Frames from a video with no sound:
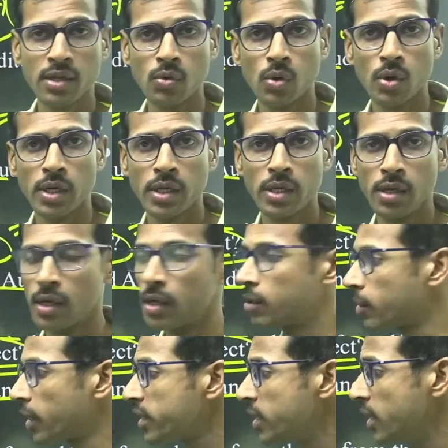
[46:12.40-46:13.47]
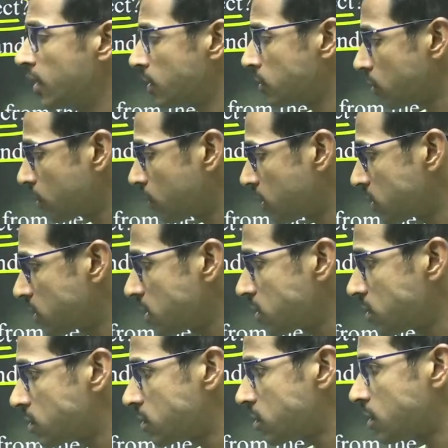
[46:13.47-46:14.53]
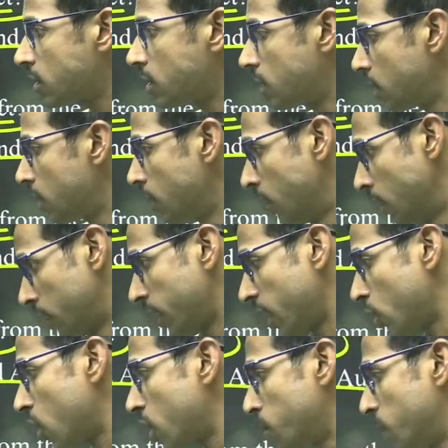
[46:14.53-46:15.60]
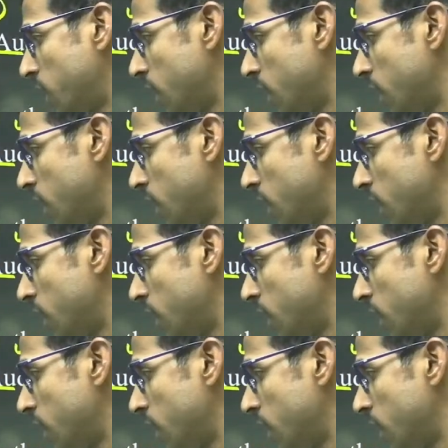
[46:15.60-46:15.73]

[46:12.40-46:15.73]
only here, right? So this is cannot be